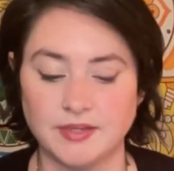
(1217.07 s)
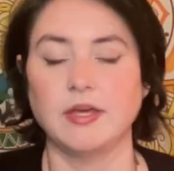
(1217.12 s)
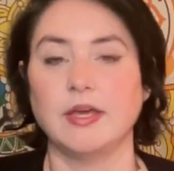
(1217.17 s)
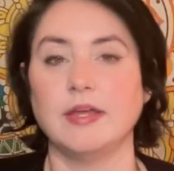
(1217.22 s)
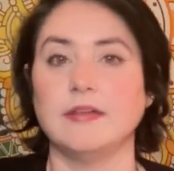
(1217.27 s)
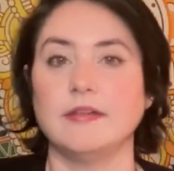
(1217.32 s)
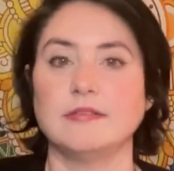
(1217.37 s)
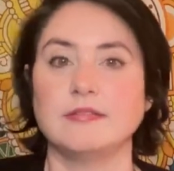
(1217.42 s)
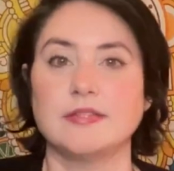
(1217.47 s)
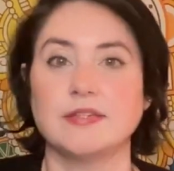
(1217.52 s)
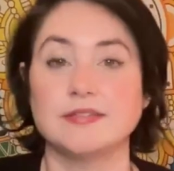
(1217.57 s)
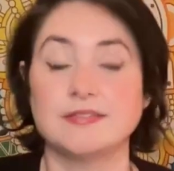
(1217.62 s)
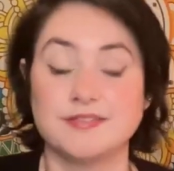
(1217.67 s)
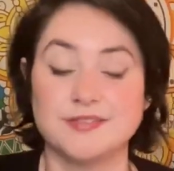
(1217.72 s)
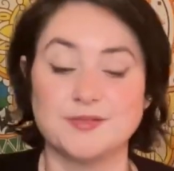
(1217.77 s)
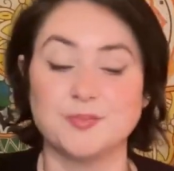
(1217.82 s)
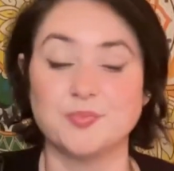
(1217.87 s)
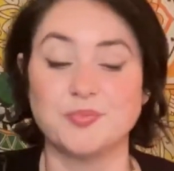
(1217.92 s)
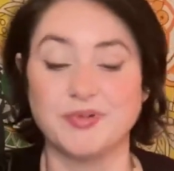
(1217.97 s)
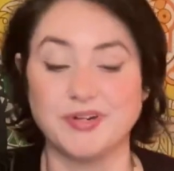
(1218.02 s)
and it says
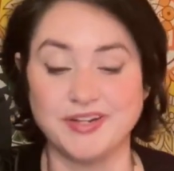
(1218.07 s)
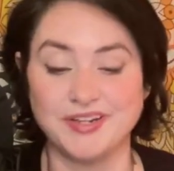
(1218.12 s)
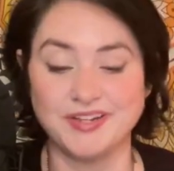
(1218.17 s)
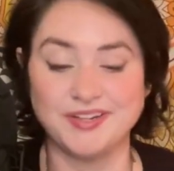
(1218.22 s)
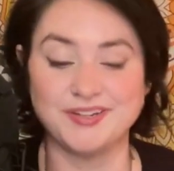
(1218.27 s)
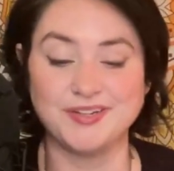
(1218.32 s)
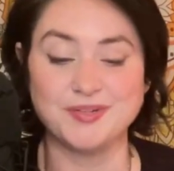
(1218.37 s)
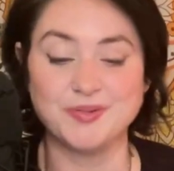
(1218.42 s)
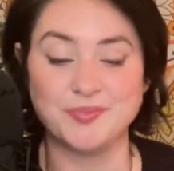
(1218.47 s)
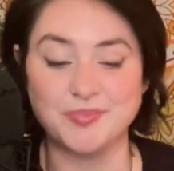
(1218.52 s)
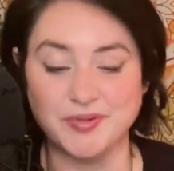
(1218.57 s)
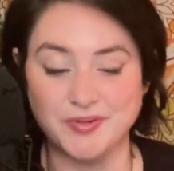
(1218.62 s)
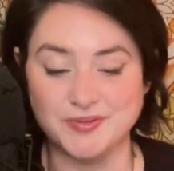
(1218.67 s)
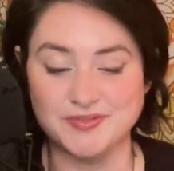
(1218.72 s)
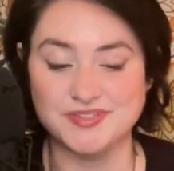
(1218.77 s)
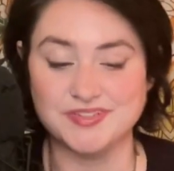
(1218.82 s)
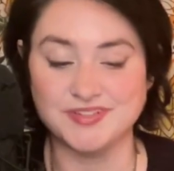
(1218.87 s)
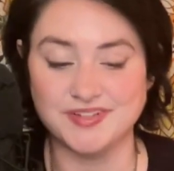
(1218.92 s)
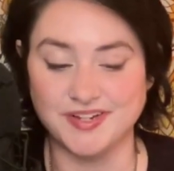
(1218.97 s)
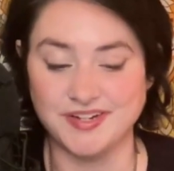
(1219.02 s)
to bring your
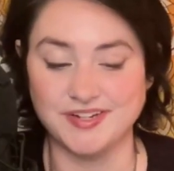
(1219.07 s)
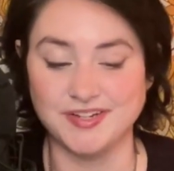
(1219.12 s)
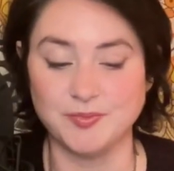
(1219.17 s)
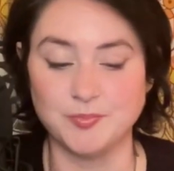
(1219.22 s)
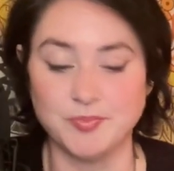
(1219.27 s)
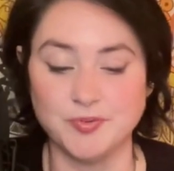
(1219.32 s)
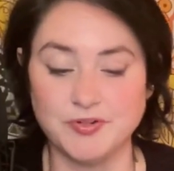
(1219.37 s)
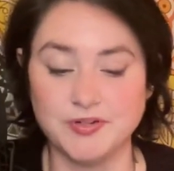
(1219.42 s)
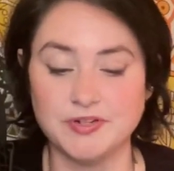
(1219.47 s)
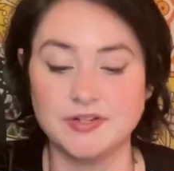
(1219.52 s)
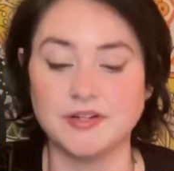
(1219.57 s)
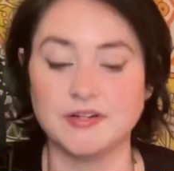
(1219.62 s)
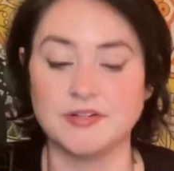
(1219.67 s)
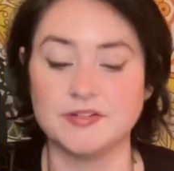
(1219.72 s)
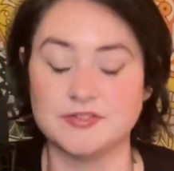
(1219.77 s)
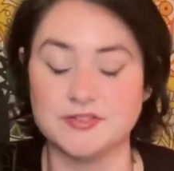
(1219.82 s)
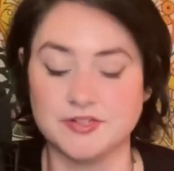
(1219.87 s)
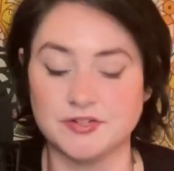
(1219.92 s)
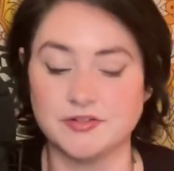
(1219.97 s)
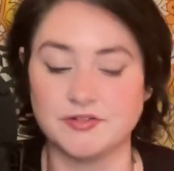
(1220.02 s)
Bones and Honey book,
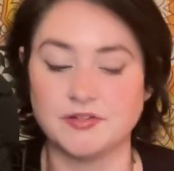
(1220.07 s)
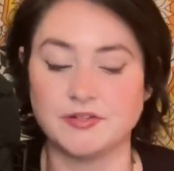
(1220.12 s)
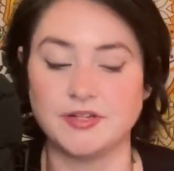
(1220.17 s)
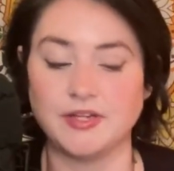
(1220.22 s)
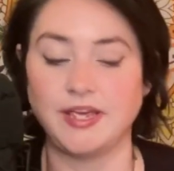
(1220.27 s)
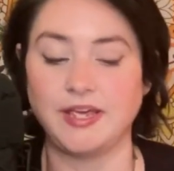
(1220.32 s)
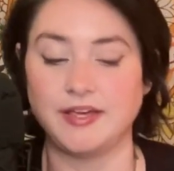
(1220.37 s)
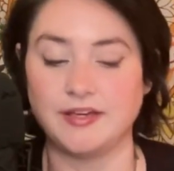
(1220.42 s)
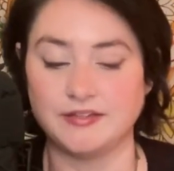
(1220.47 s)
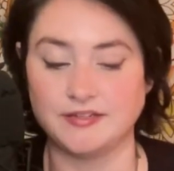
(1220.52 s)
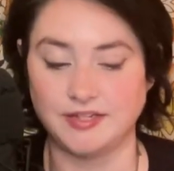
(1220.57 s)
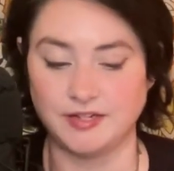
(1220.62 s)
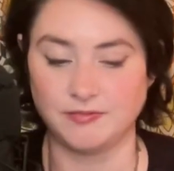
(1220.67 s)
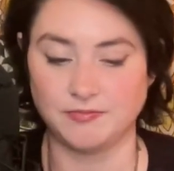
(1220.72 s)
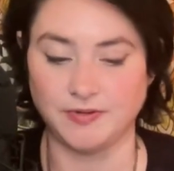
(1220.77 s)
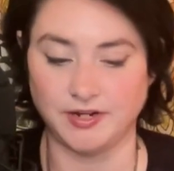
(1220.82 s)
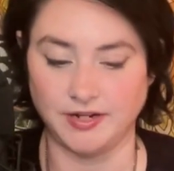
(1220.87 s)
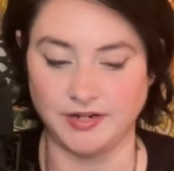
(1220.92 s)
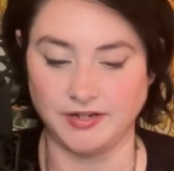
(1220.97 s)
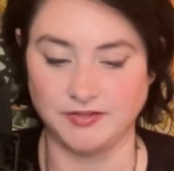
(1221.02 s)
a journal, and a
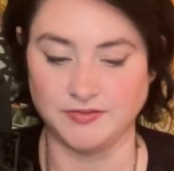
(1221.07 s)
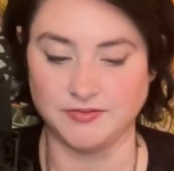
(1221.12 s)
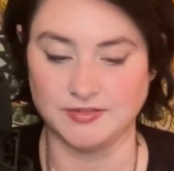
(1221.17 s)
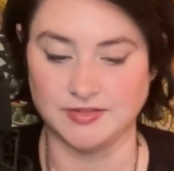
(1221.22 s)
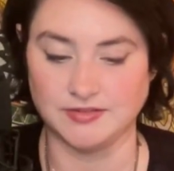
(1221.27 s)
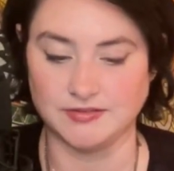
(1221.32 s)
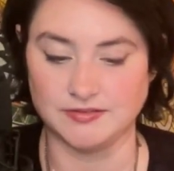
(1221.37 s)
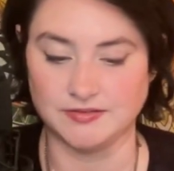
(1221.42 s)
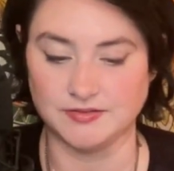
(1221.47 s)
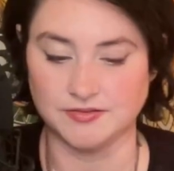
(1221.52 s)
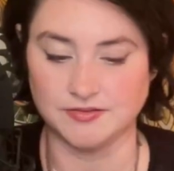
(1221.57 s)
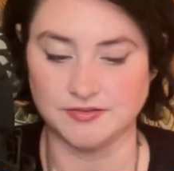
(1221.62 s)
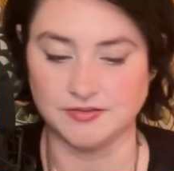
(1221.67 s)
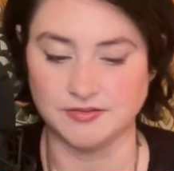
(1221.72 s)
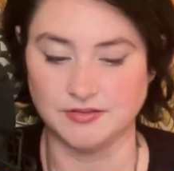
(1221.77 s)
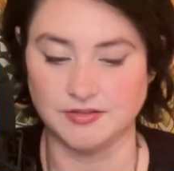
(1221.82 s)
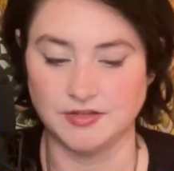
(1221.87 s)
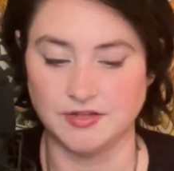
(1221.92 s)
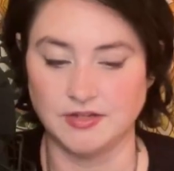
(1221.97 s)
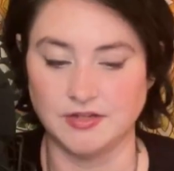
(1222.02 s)
writing utensil.